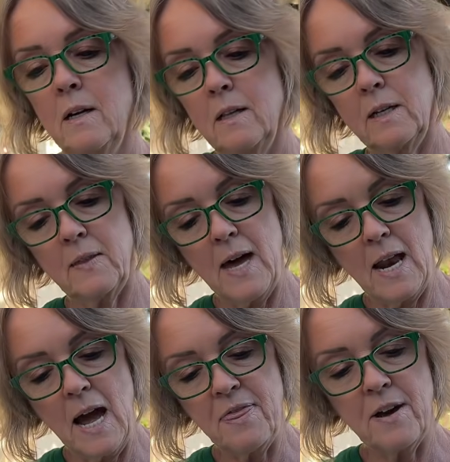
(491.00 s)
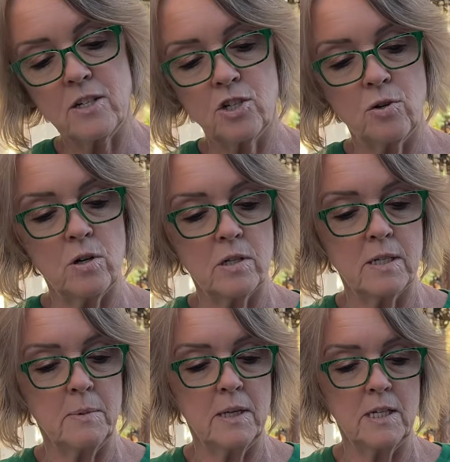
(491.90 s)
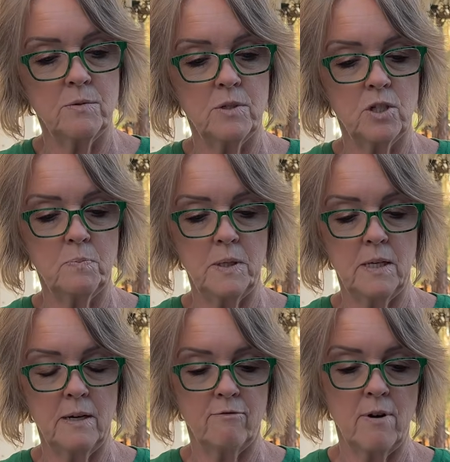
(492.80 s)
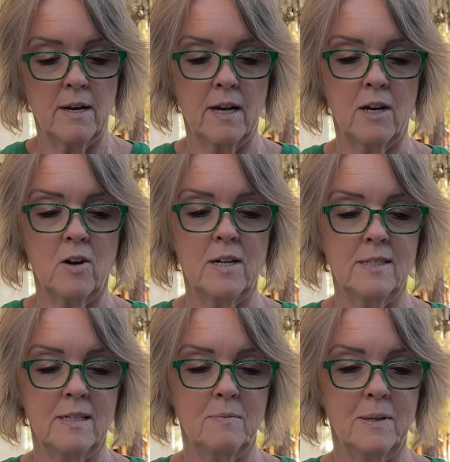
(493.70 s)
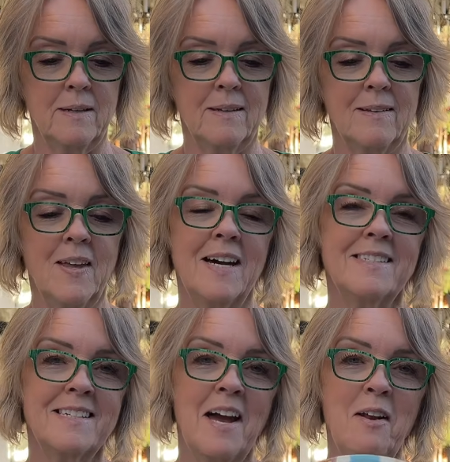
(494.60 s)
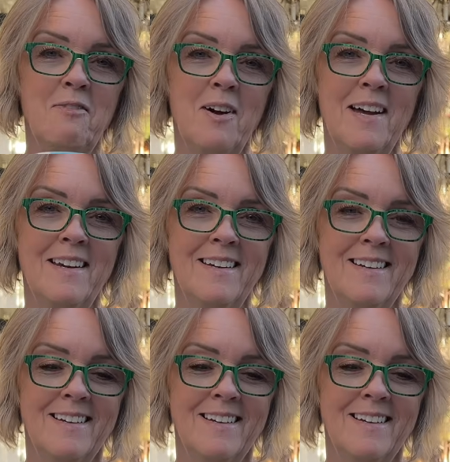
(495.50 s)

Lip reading: Look at that. I thought sure some of these would just have run like crazy, but that's kind of fun.